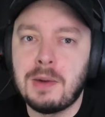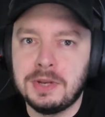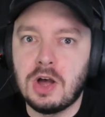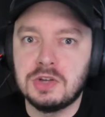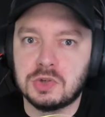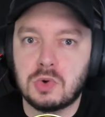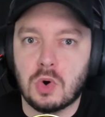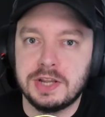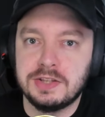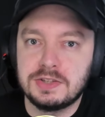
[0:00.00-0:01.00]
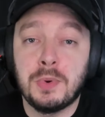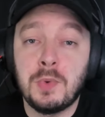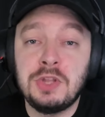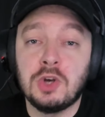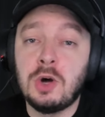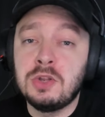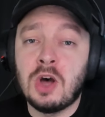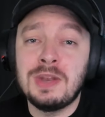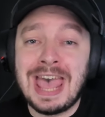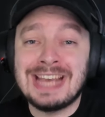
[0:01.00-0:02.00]
probably also coins. But we don't
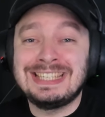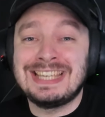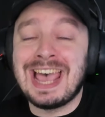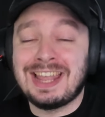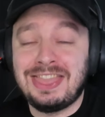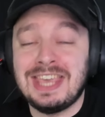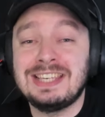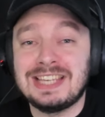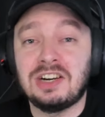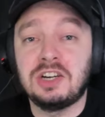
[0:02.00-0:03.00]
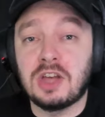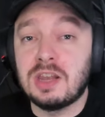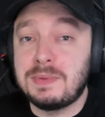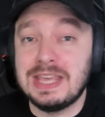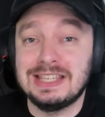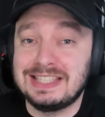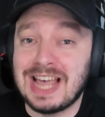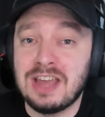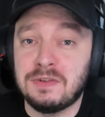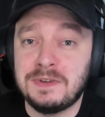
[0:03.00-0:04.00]
know the exact things that are gonna be
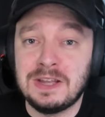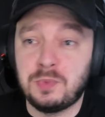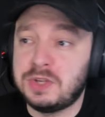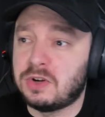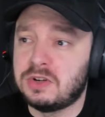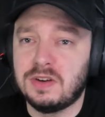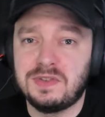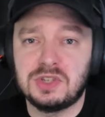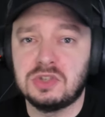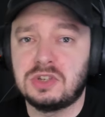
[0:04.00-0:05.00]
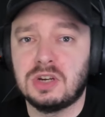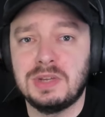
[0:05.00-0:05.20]
inside of it. We don't know if it's just gonna